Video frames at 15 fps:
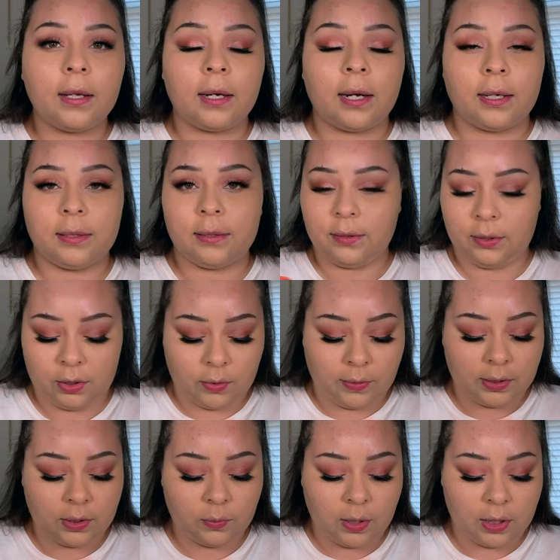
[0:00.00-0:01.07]
And I, you know, I
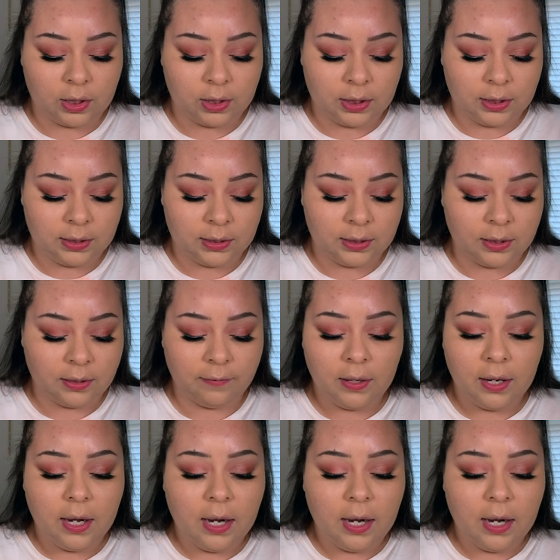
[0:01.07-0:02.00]
swatched it and stuff.